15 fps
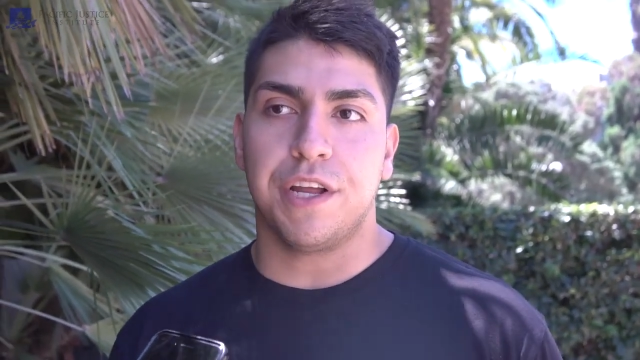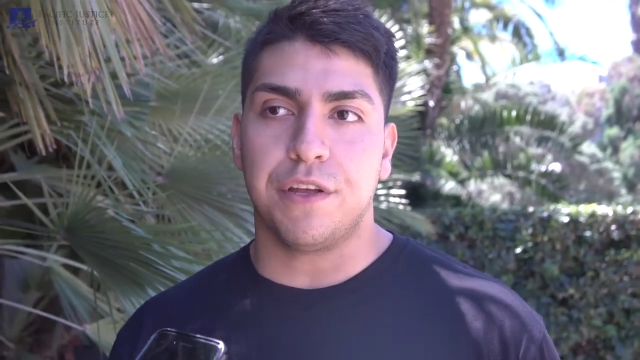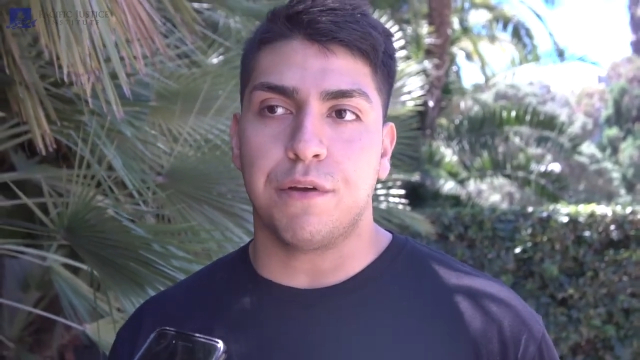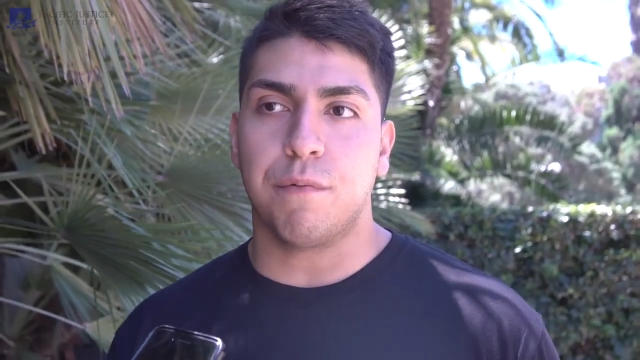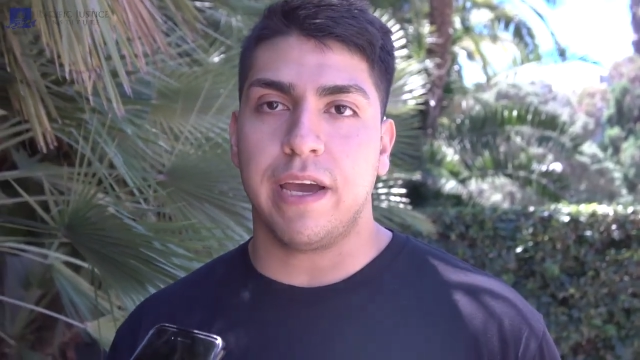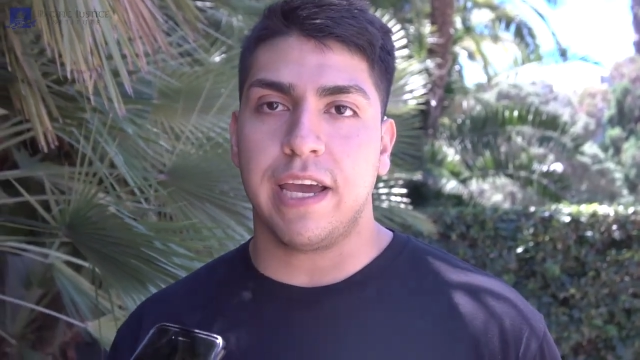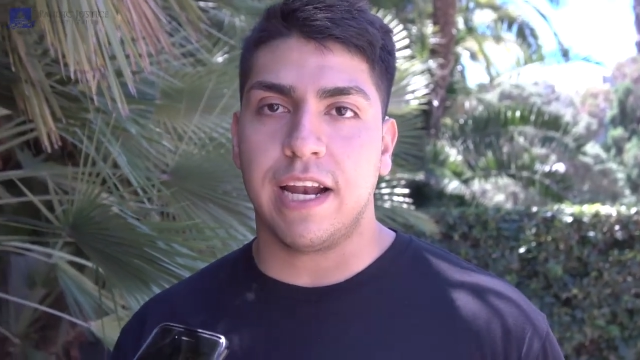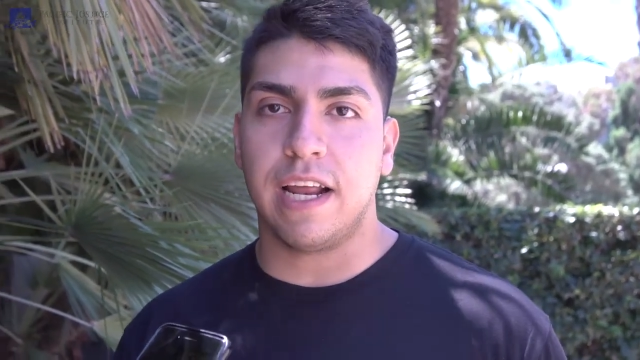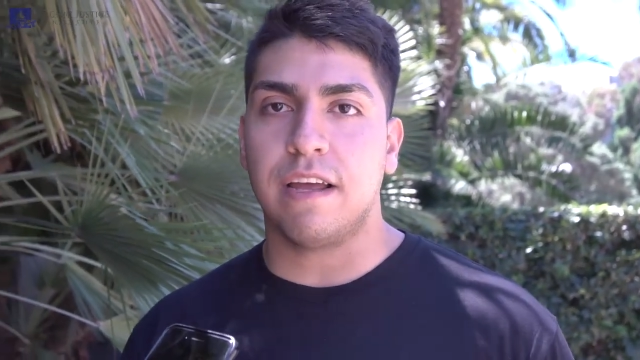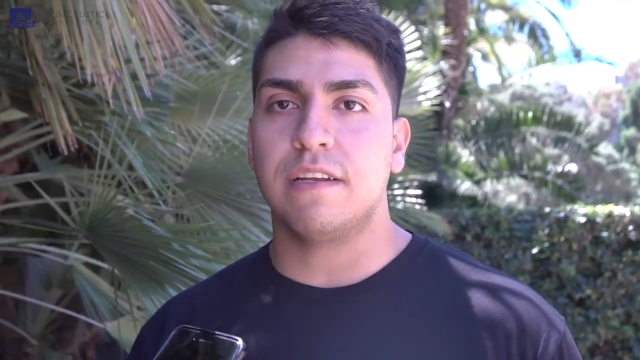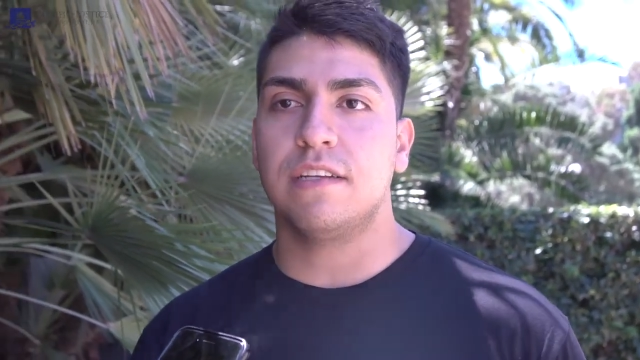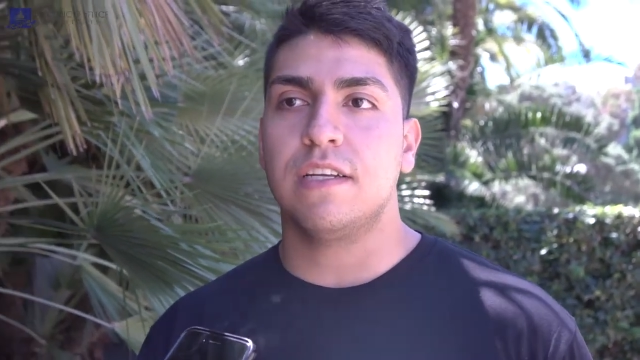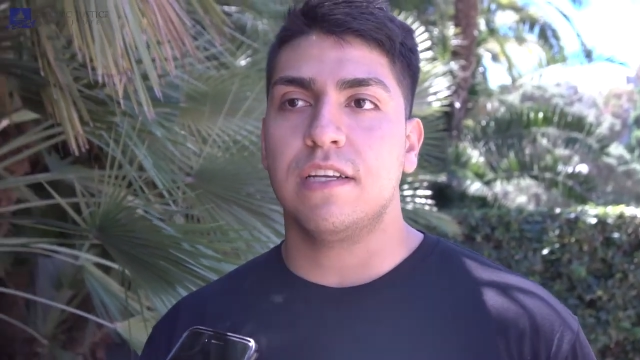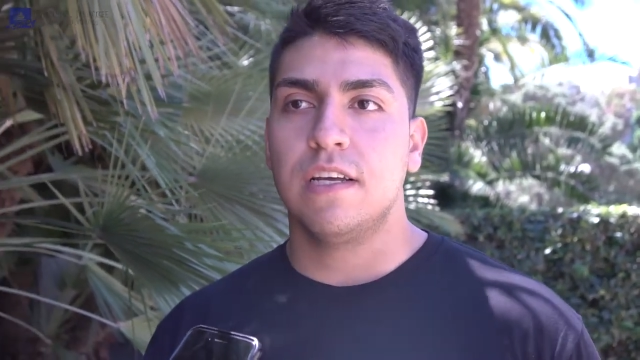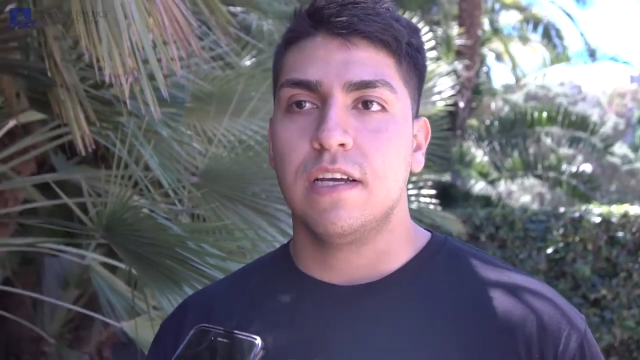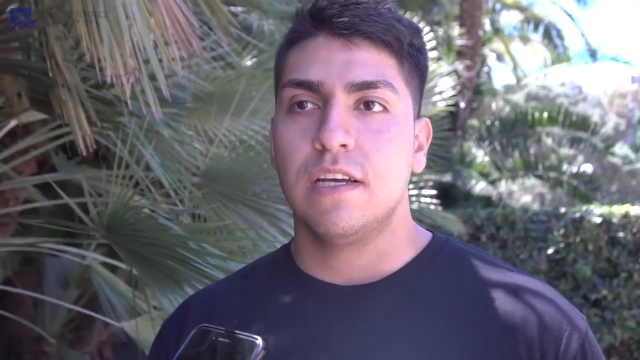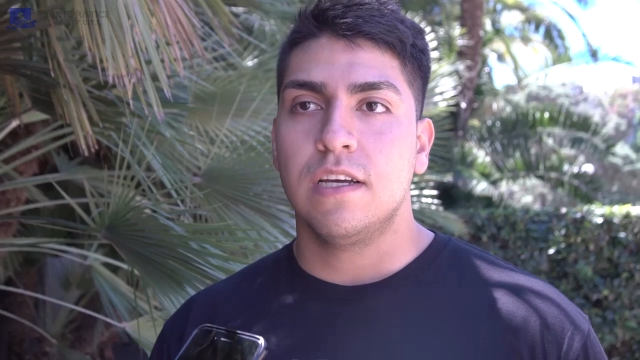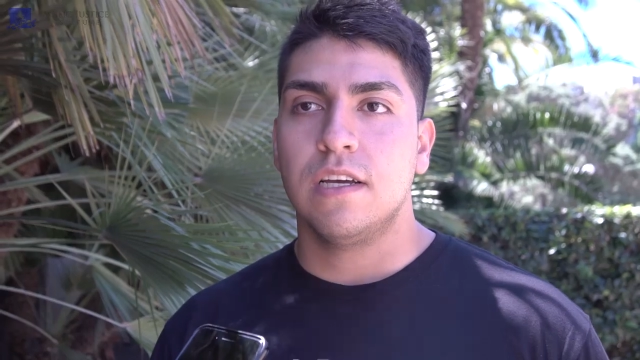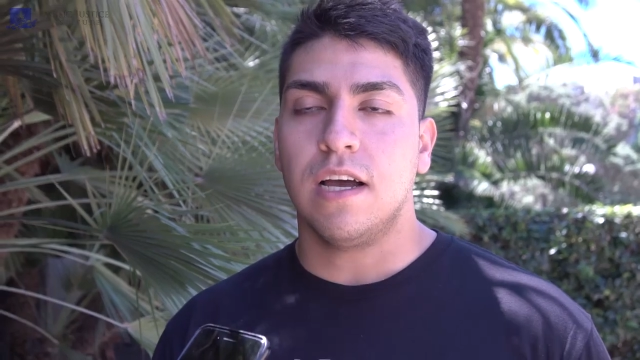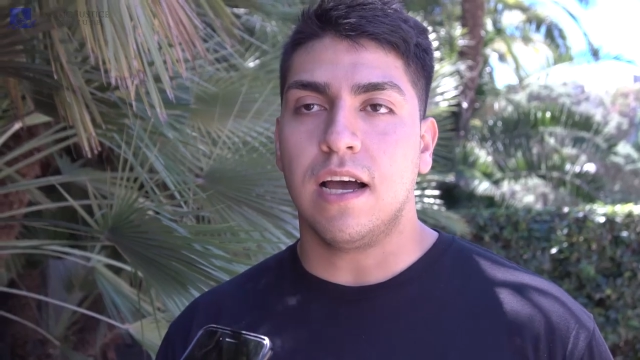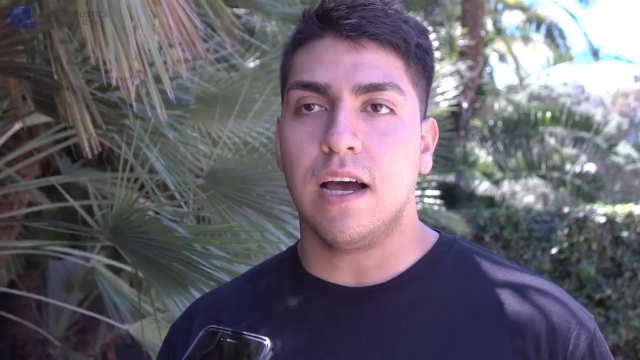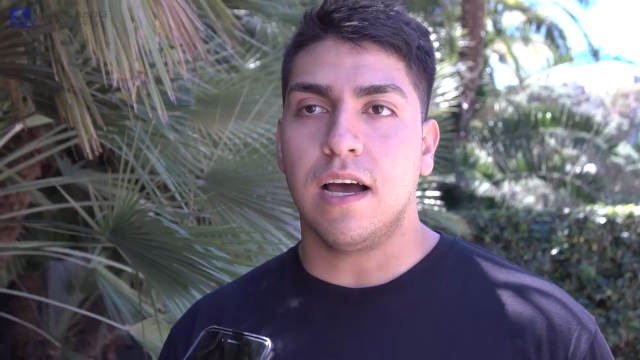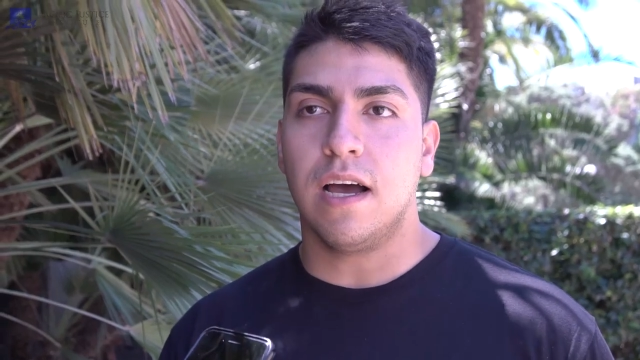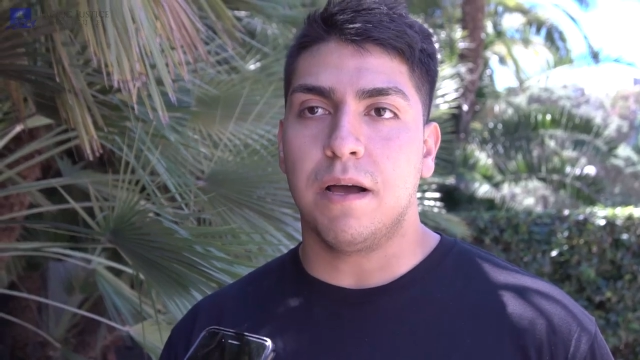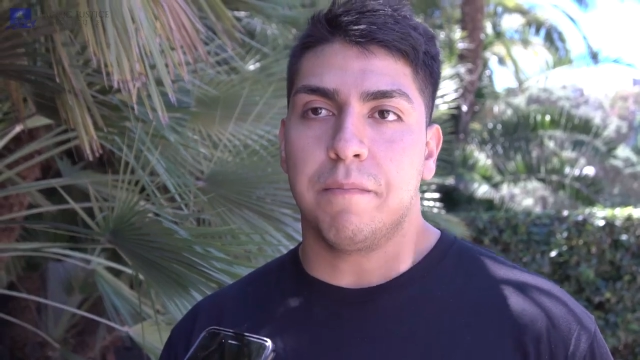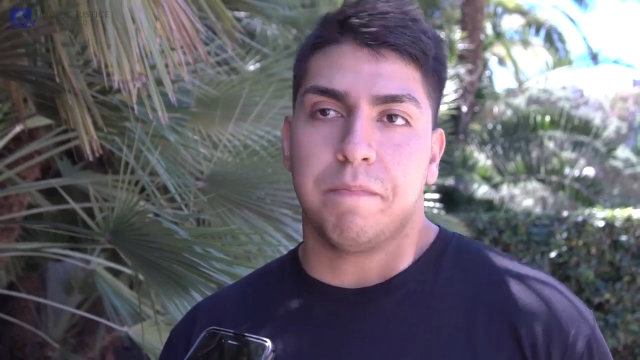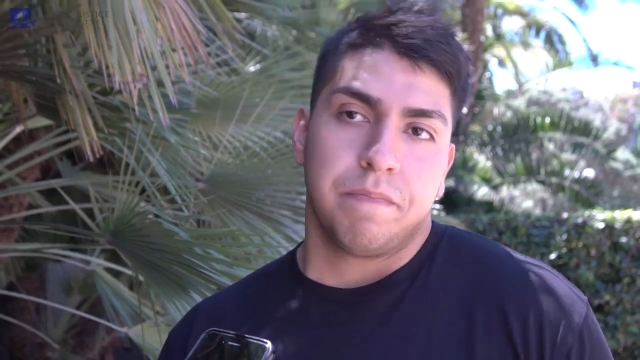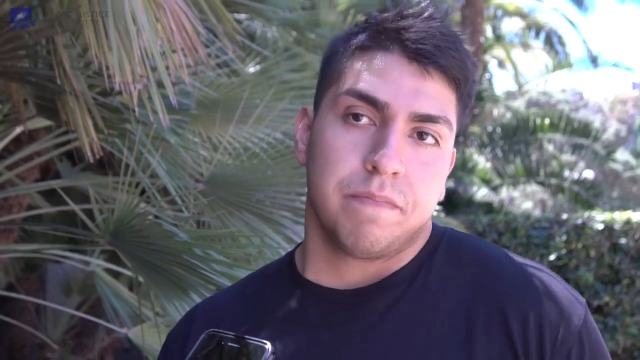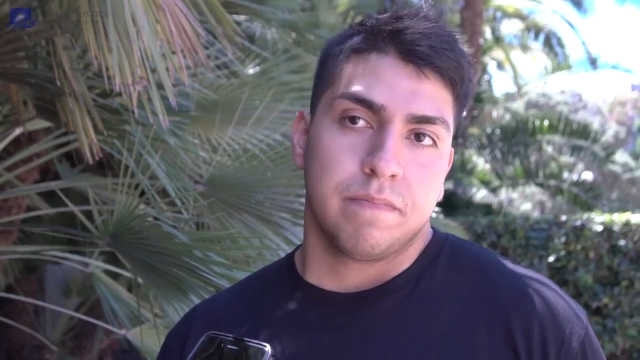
other way, and I, uh,